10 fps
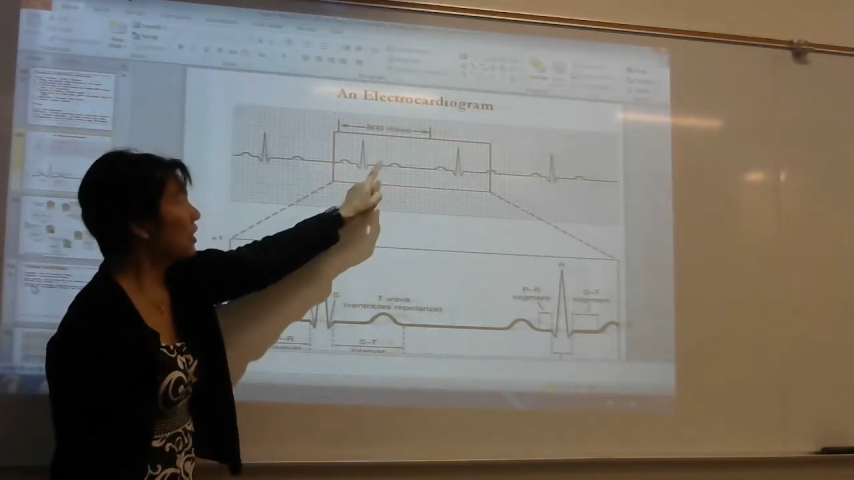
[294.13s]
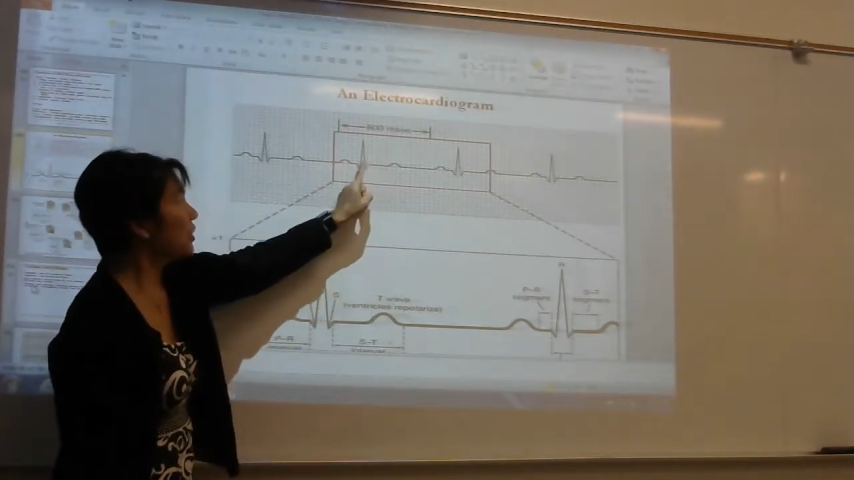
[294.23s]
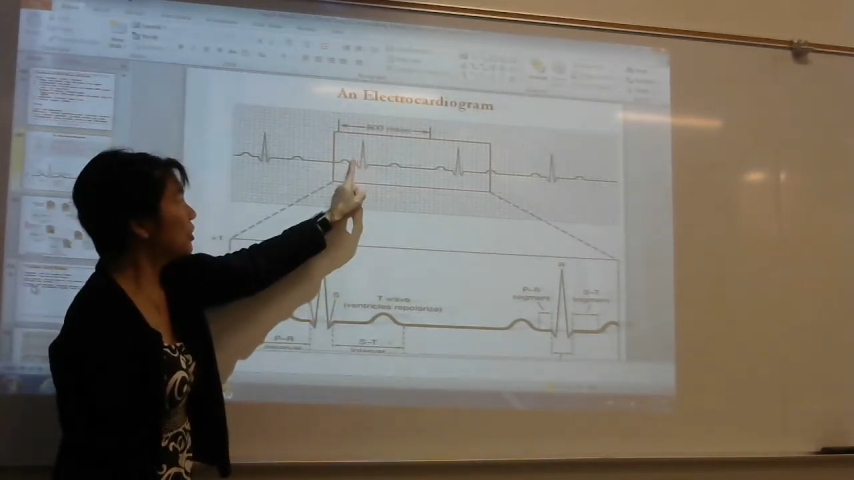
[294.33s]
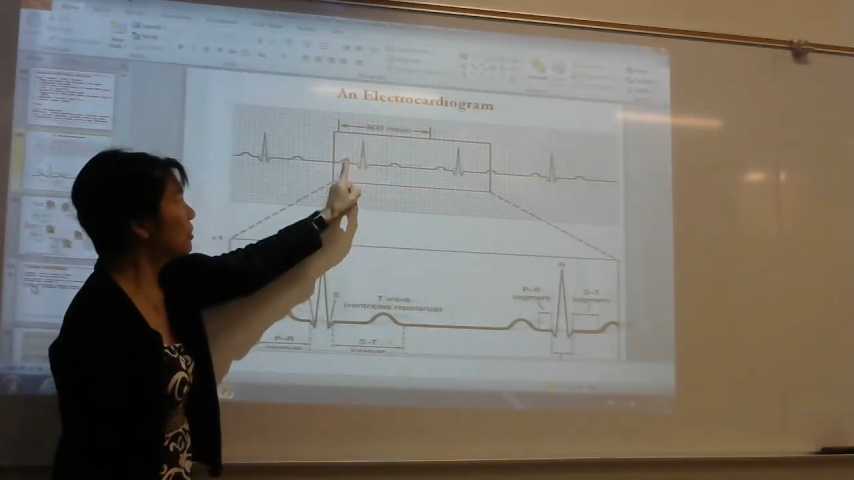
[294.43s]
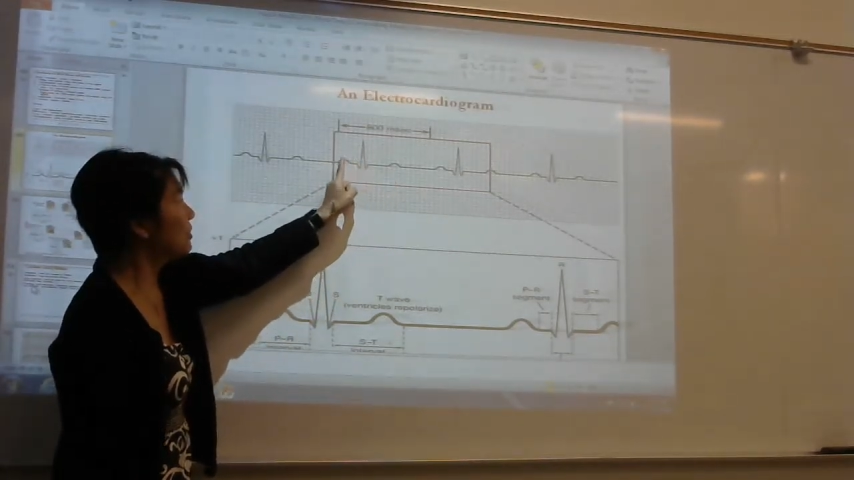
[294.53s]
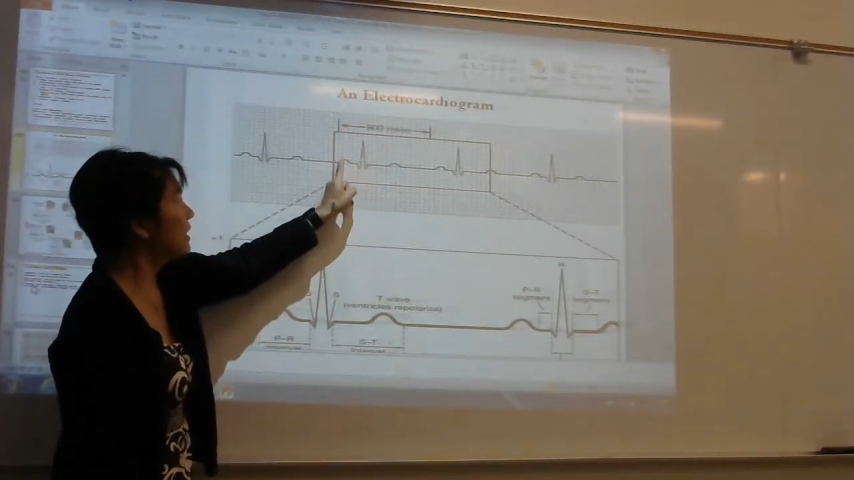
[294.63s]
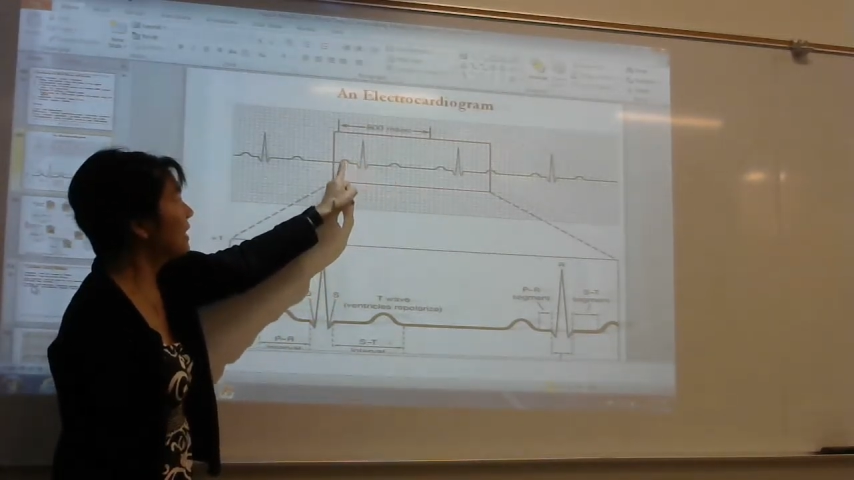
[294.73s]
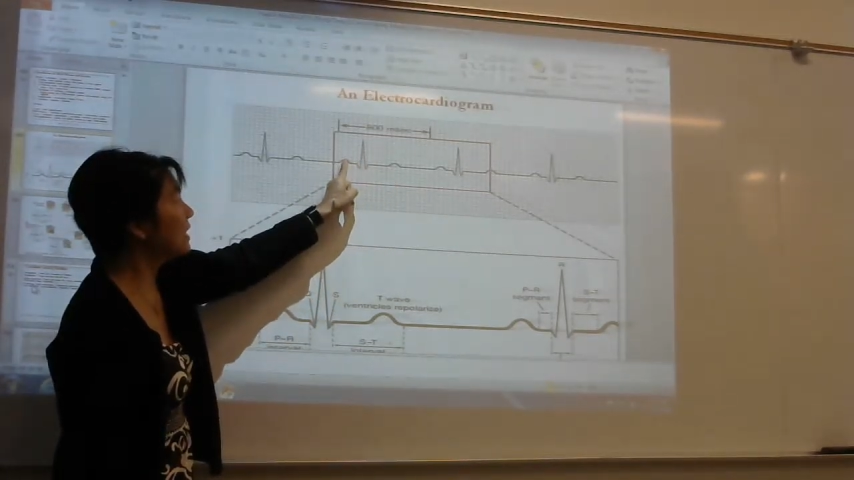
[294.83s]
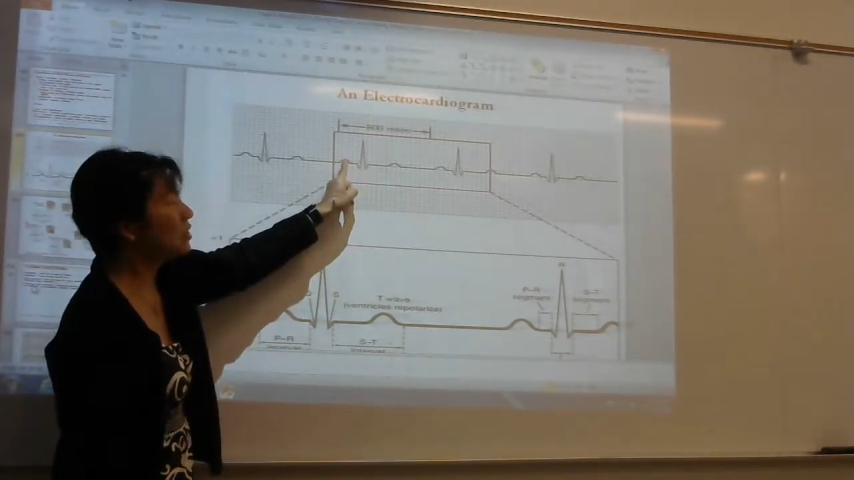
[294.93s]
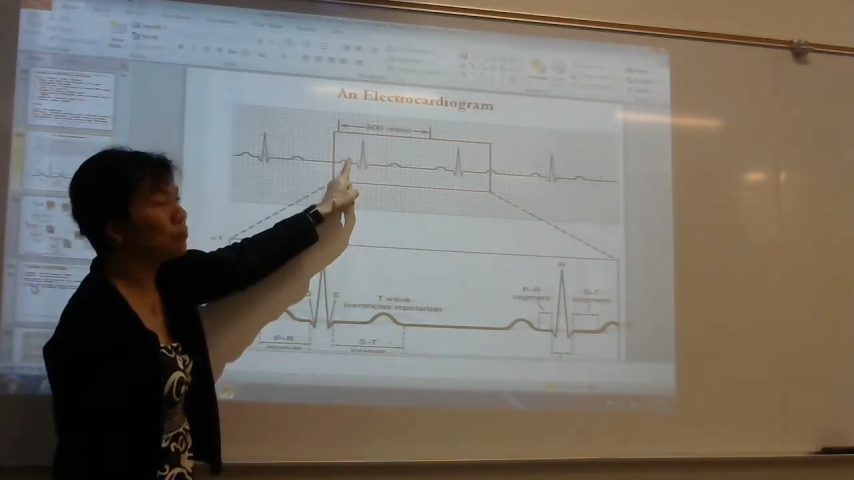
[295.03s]
So
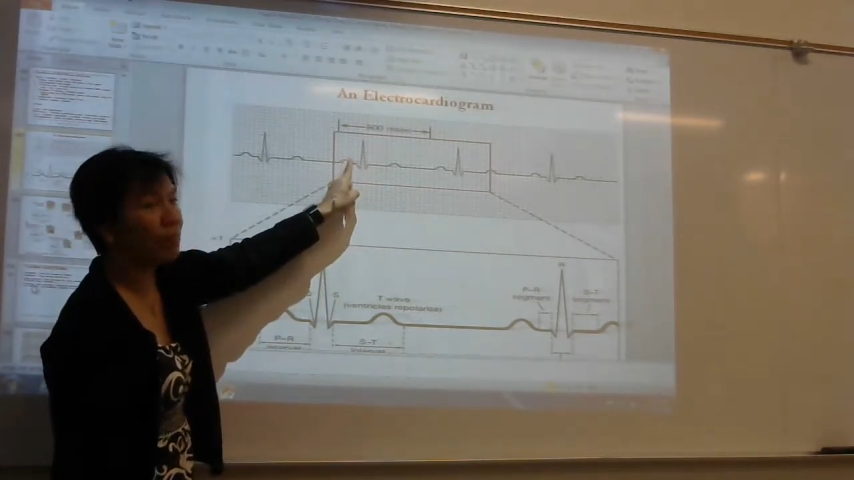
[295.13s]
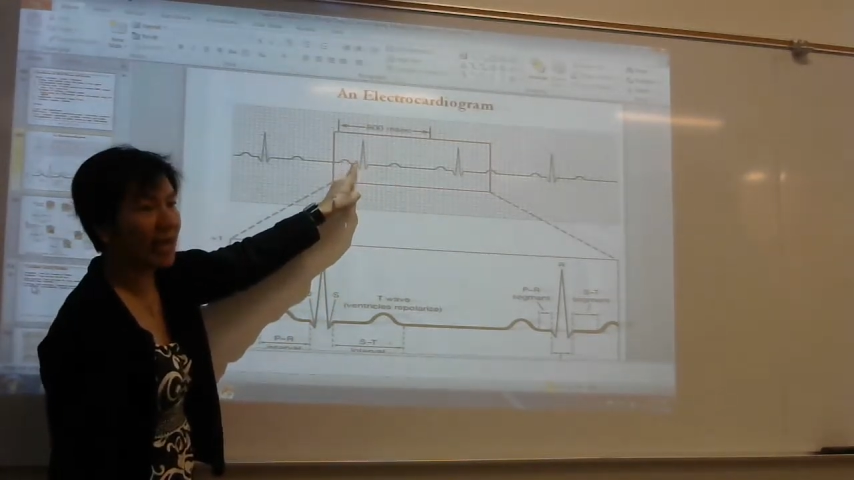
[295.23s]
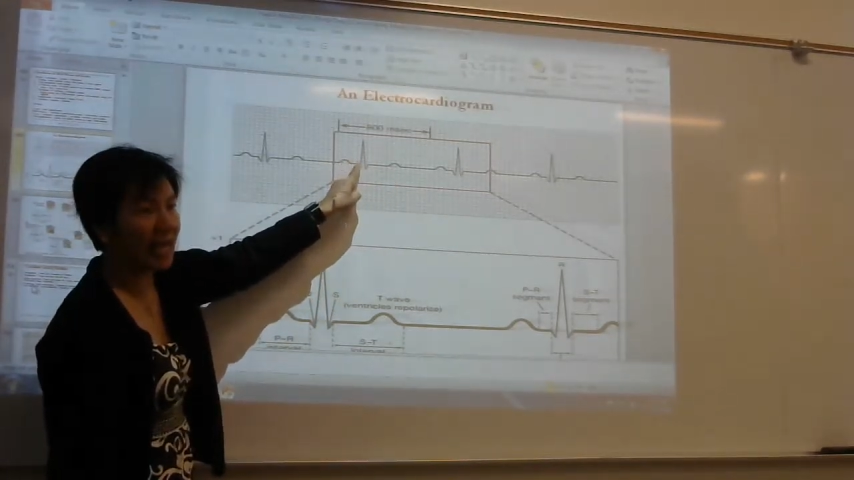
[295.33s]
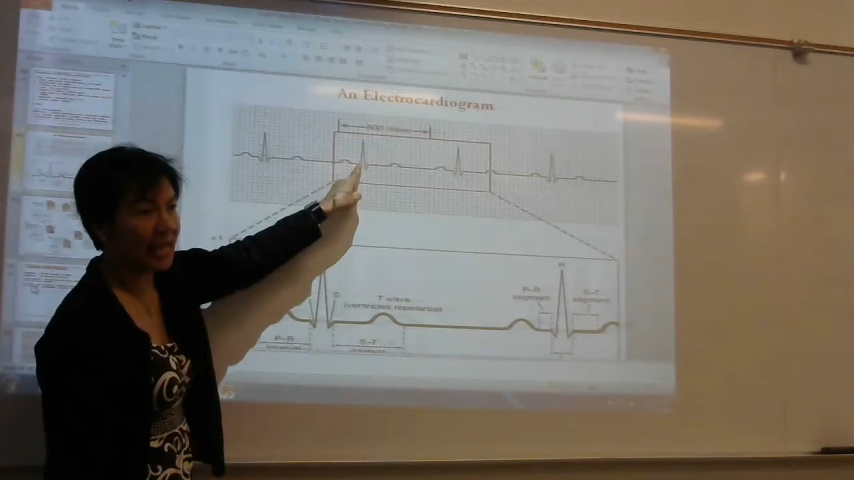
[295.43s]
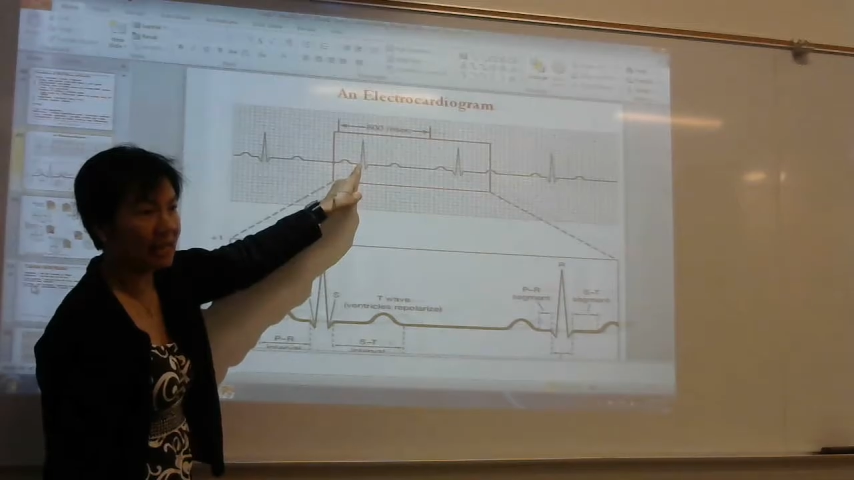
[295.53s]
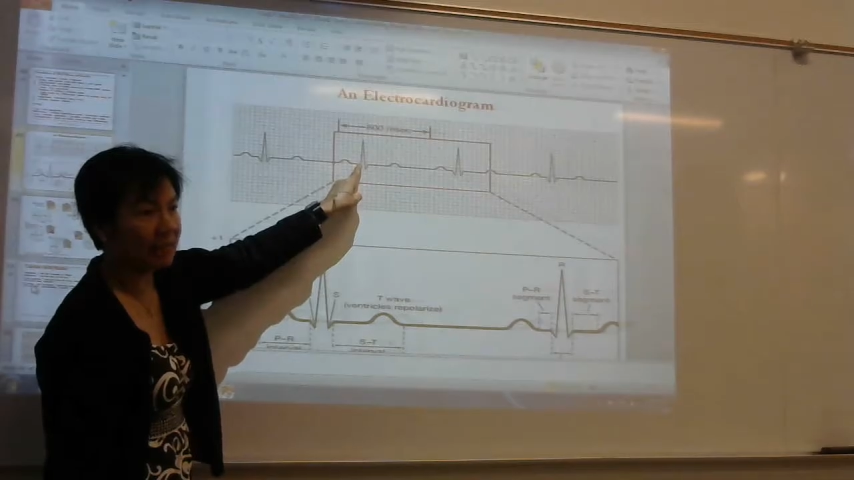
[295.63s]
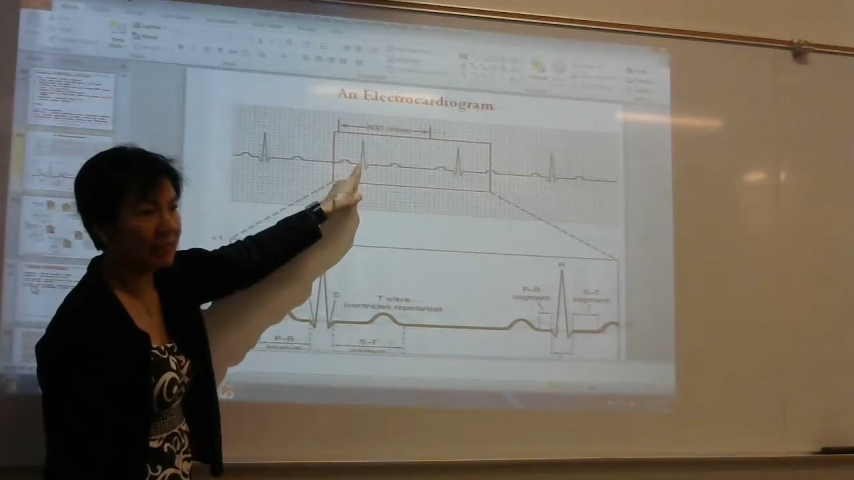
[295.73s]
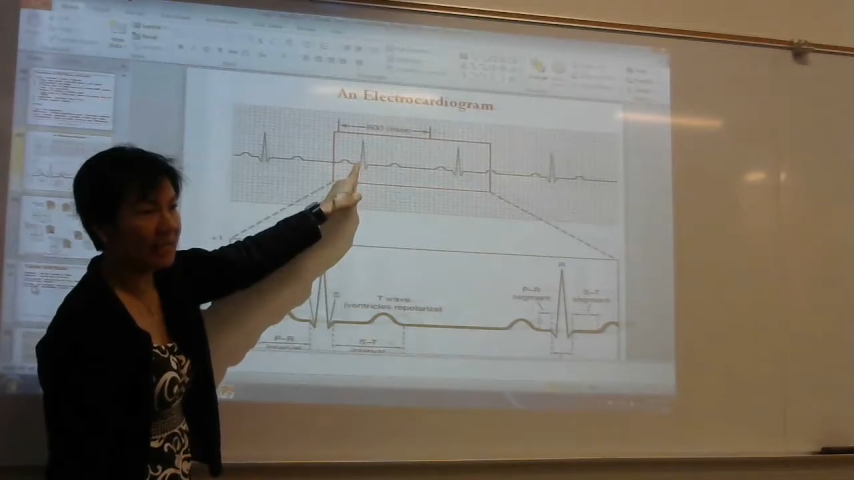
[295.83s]
this wave